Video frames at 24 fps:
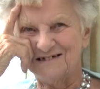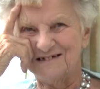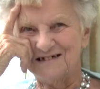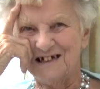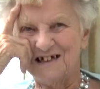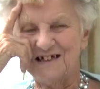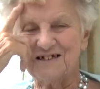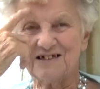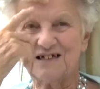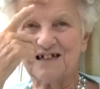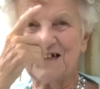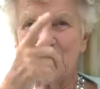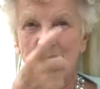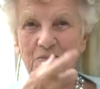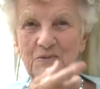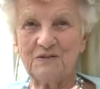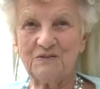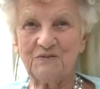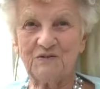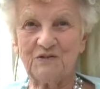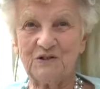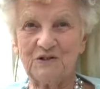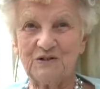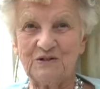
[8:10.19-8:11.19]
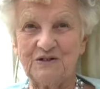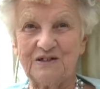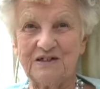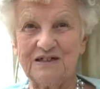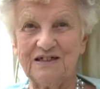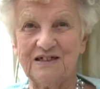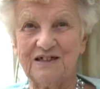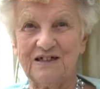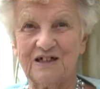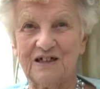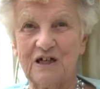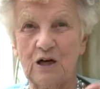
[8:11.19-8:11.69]
I had to come off
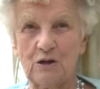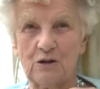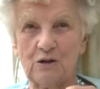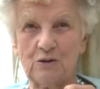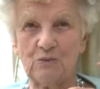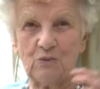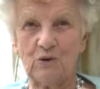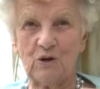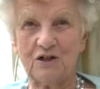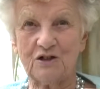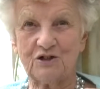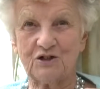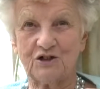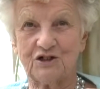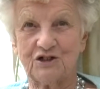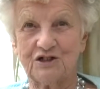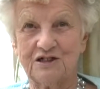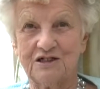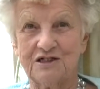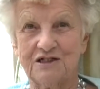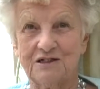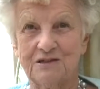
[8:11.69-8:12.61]
duty, go and wash,